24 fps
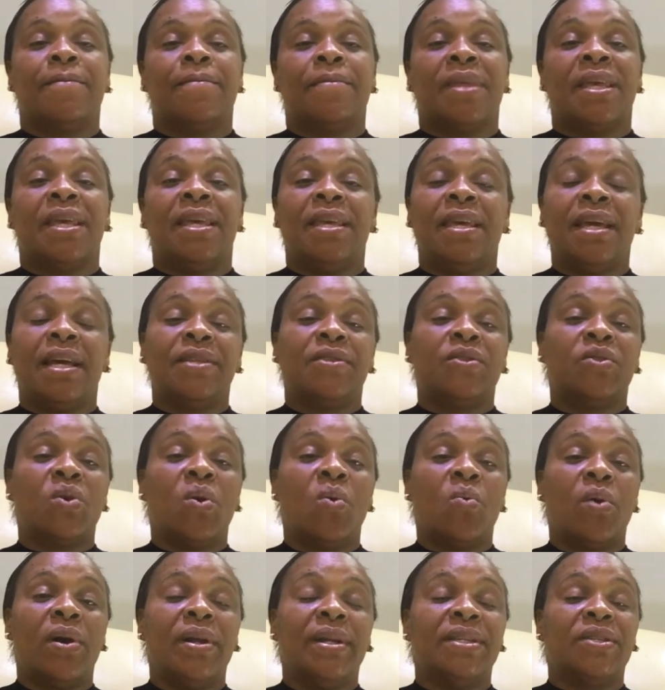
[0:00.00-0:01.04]
Yes,
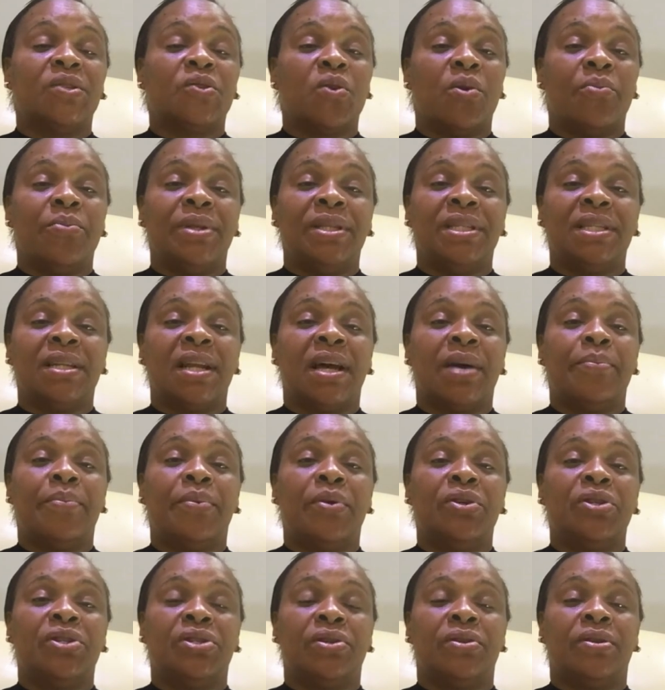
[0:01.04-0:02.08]
someone is committing
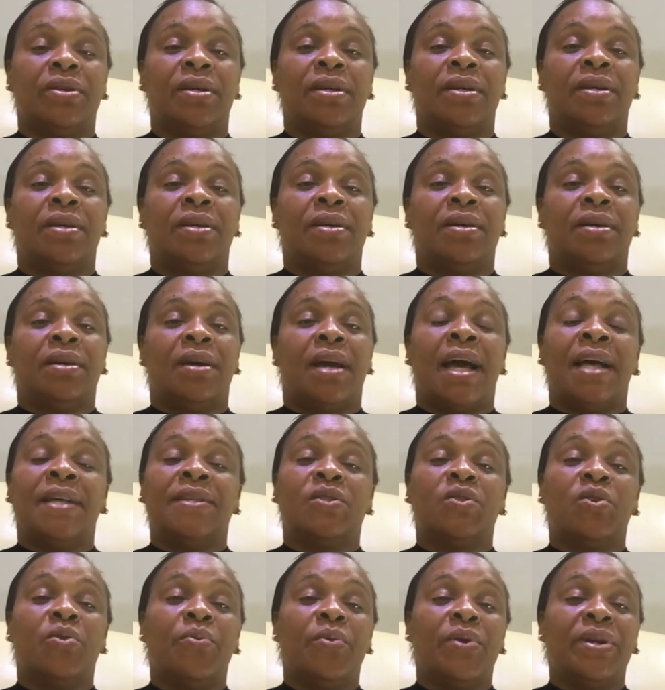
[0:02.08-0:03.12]
abortion, and
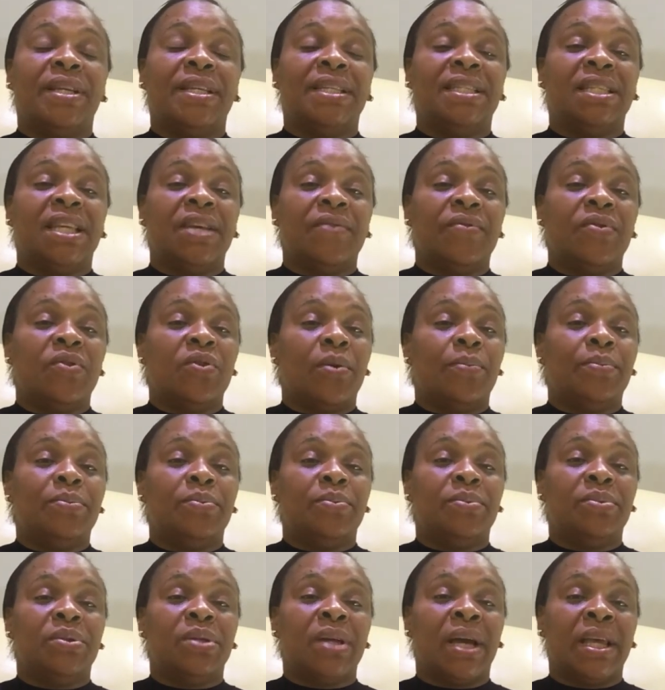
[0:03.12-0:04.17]
someone is giving
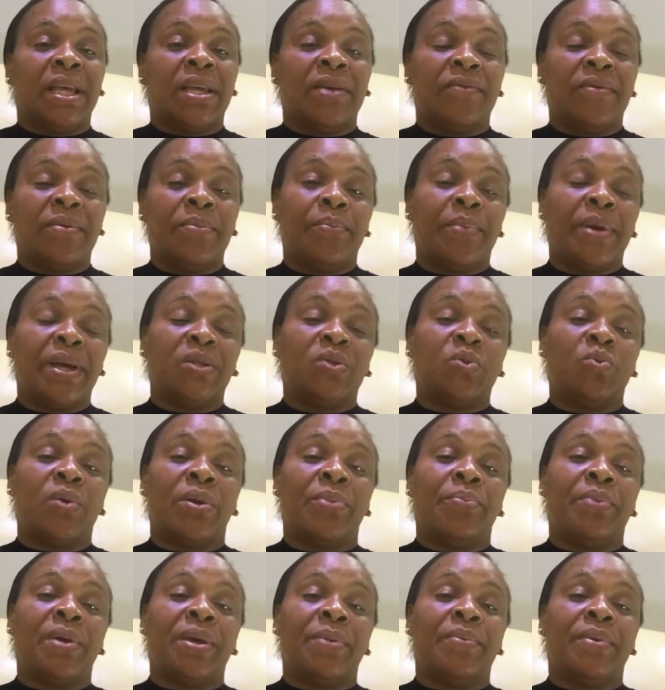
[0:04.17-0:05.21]
birth to a
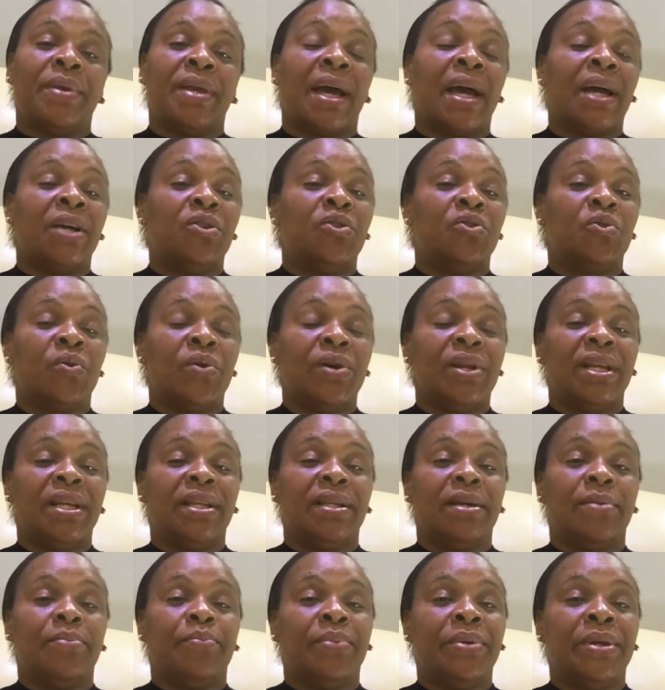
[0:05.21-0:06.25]
baby and throwing in
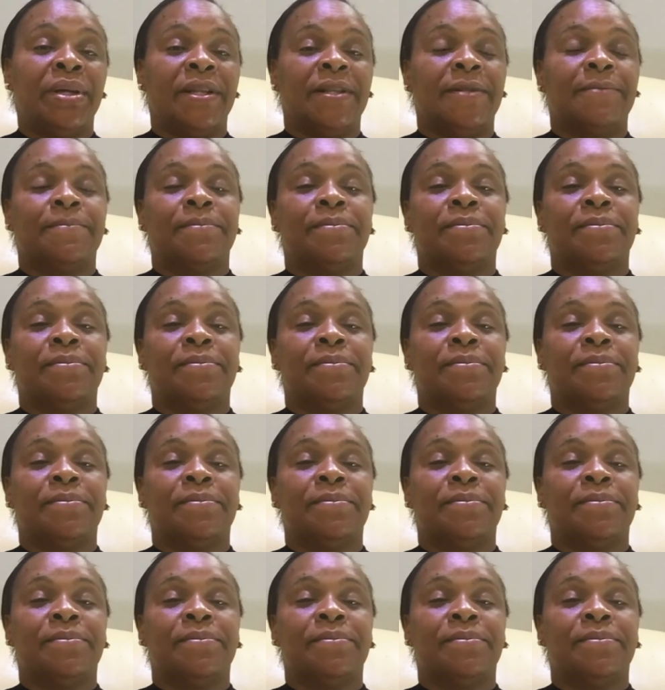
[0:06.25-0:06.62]
the bin.